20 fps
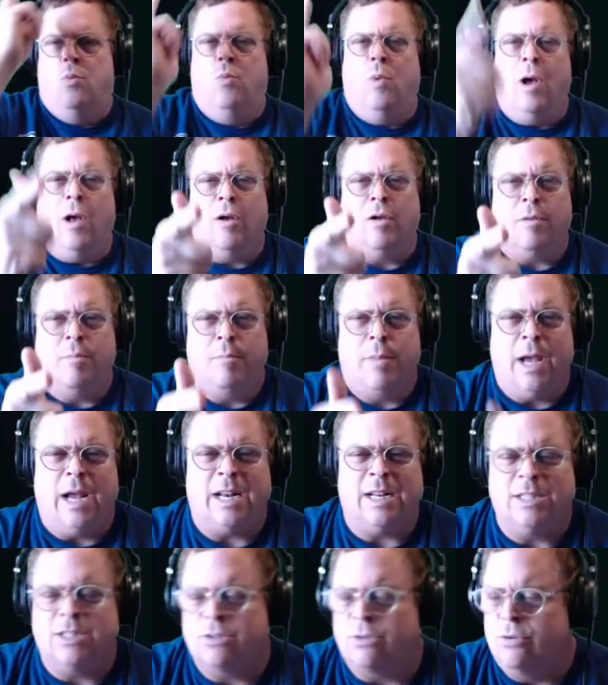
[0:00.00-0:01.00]
Welcome
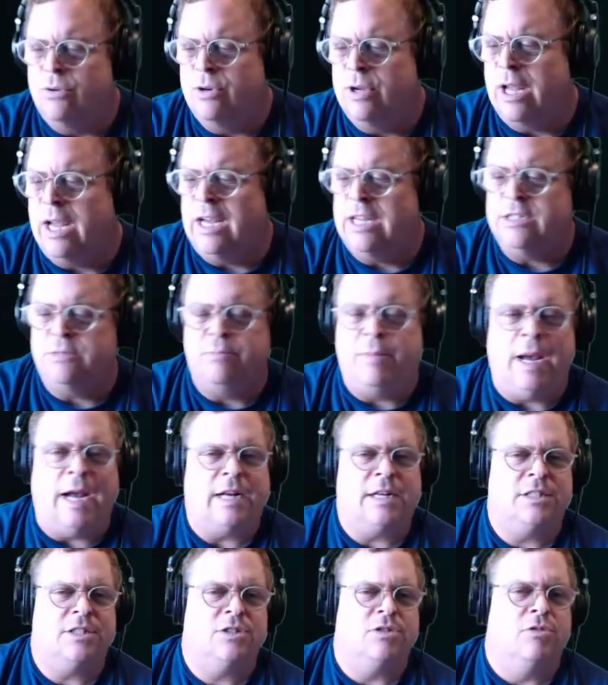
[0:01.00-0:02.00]
back to school, guys.
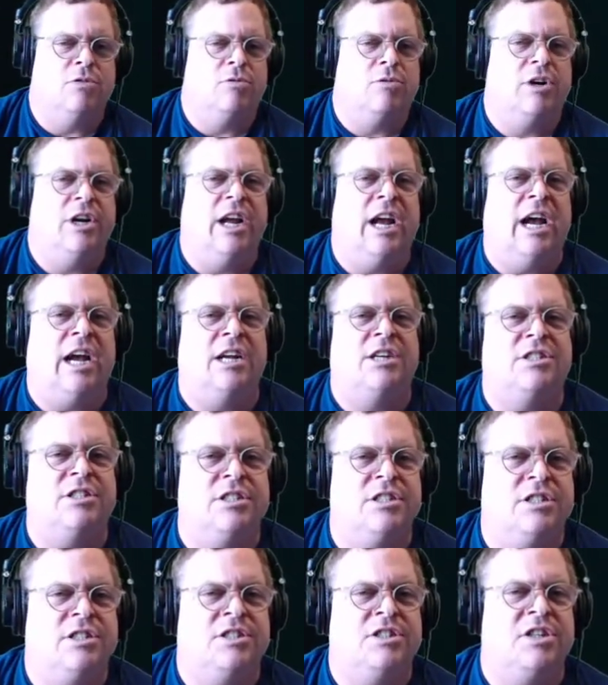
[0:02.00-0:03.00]
Back to school
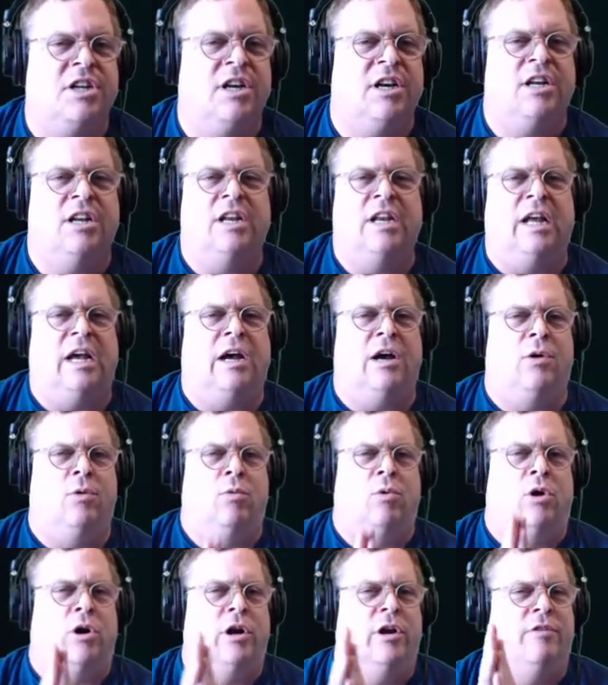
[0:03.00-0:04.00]
reactions, and
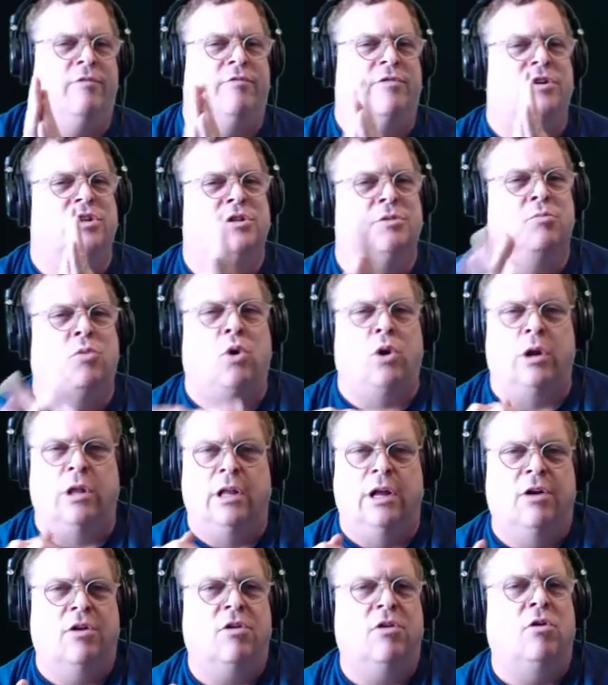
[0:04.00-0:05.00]
we're in for some more
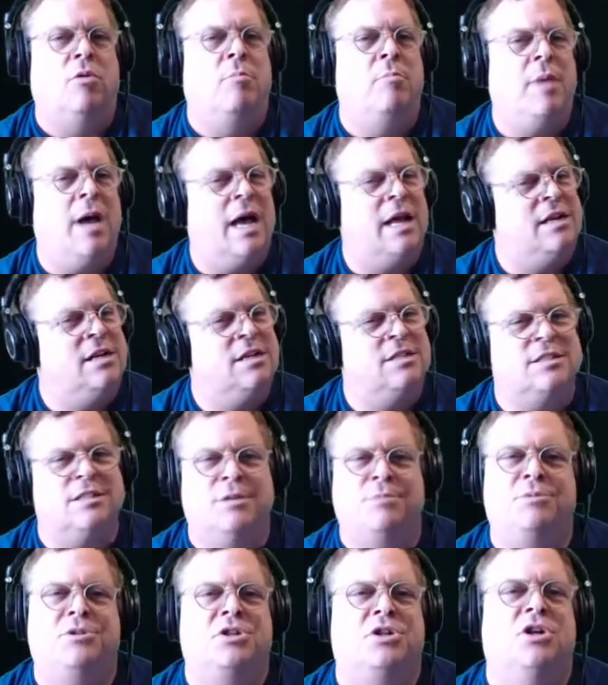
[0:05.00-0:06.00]
lyrical madness,
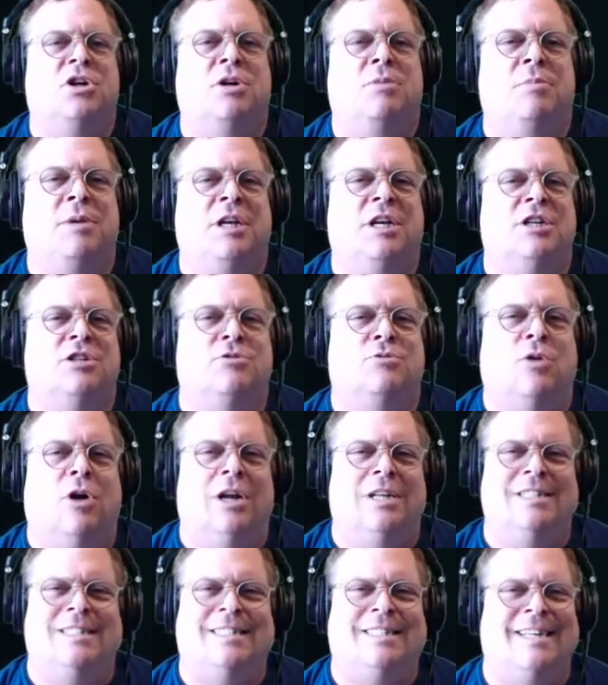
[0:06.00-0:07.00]
I'm sure, because we're
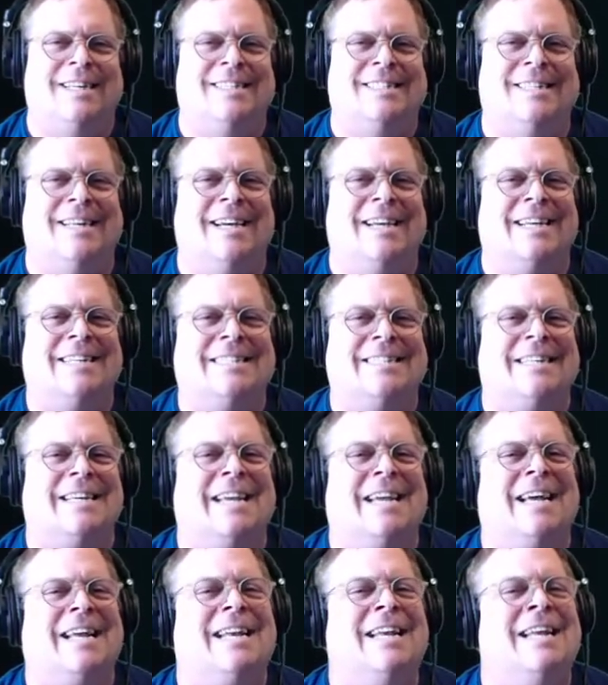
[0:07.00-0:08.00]
on 6 seconds
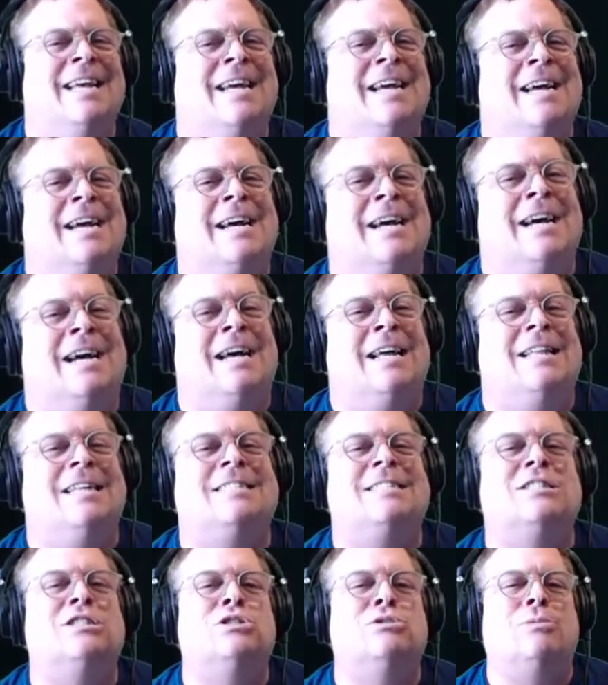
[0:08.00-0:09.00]
again.
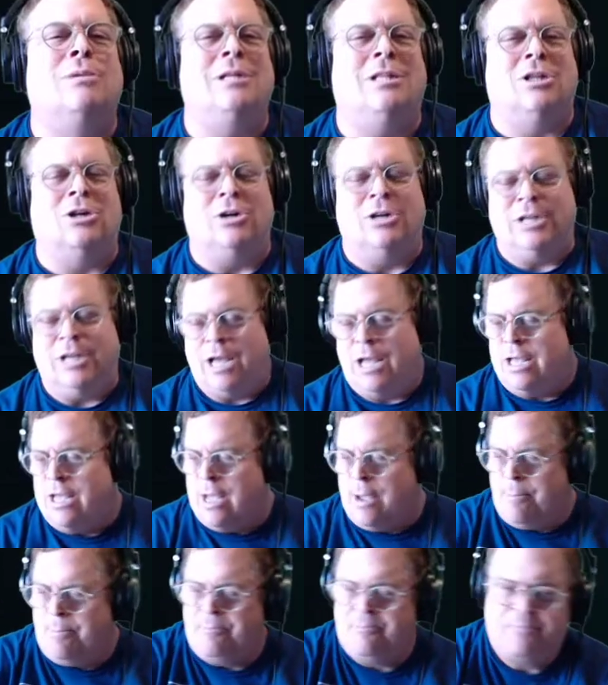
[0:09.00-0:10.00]
This is 3:30
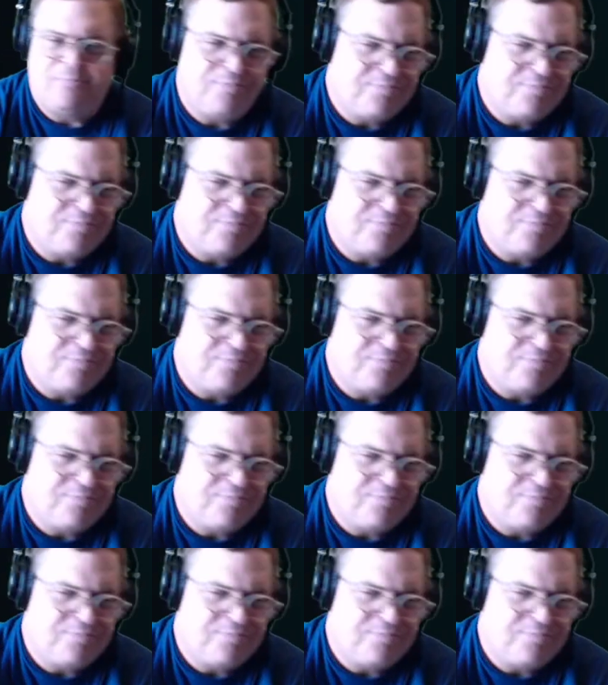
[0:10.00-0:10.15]
a.m.